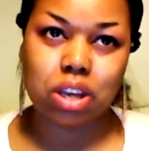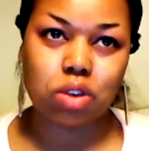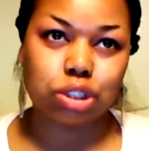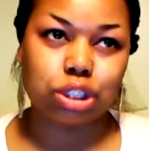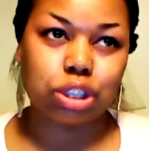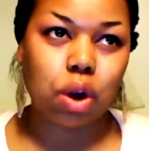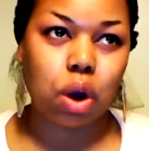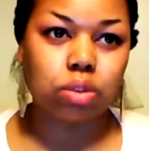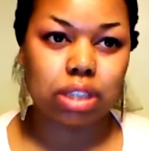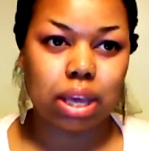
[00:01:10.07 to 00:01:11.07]
Don't
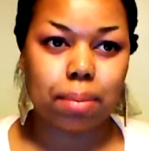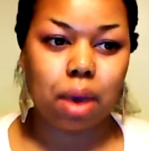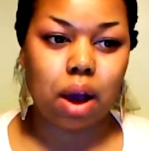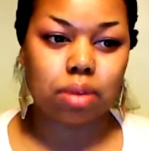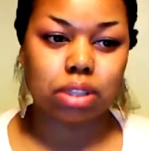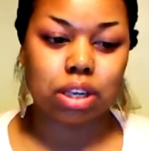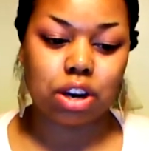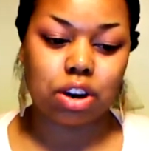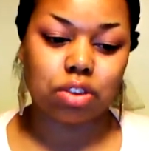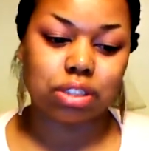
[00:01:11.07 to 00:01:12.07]
show teen moms and
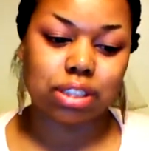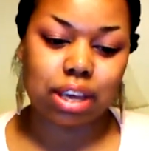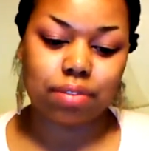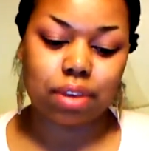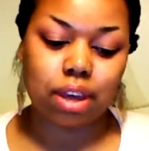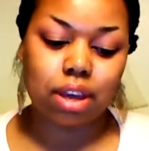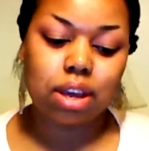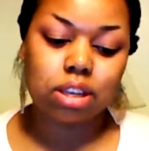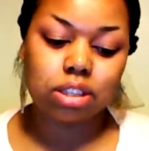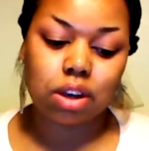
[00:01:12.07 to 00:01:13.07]
they're on TV.
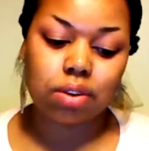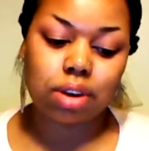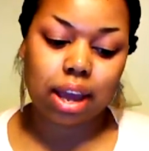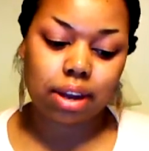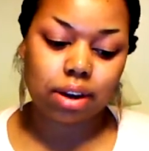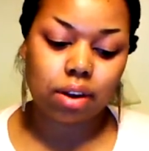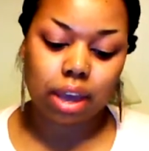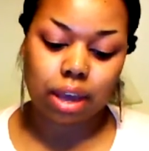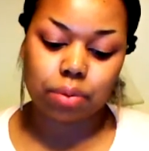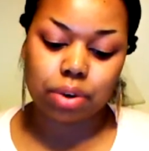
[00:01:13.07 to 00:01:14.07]
Show that
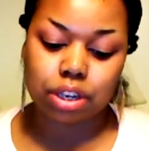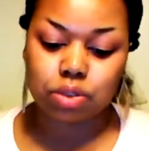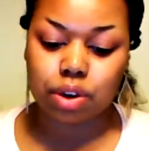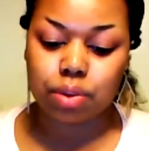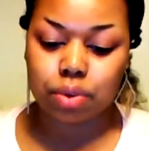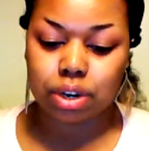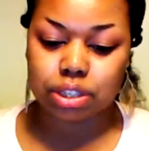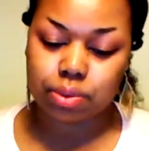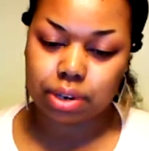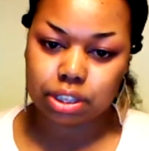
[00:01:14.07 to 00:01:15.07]
when they're 21 and
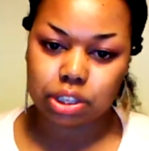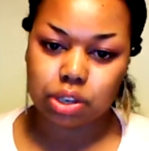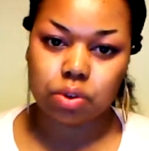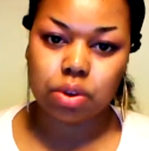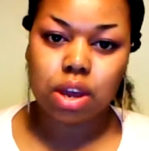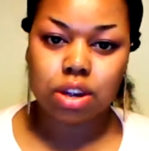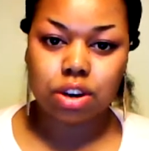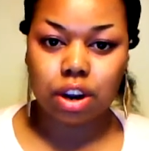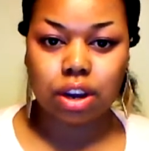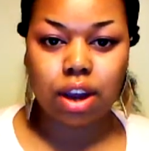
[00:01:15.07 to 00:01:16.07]
22,
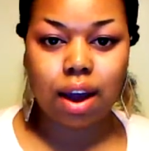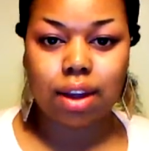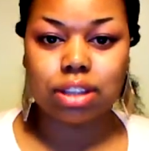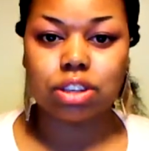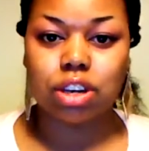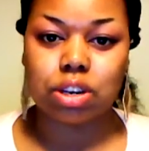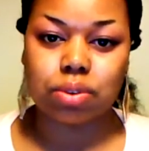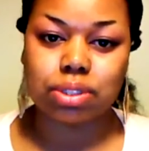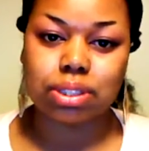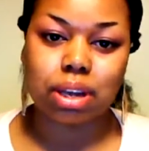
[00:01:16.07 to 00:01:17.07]
they're in college or they're
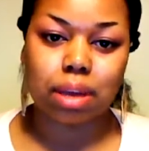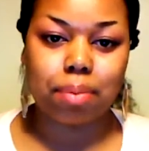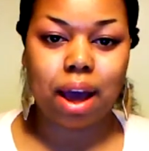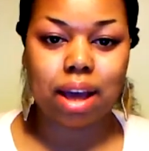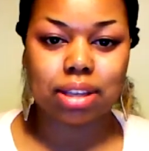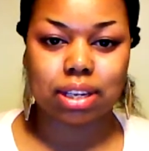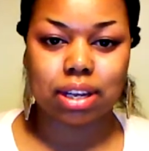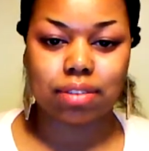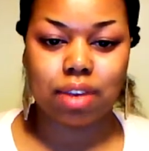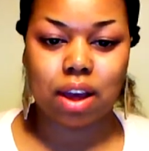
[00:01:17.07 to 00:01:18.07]
doing something
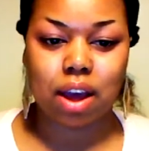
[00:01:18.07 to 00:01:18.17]
positive.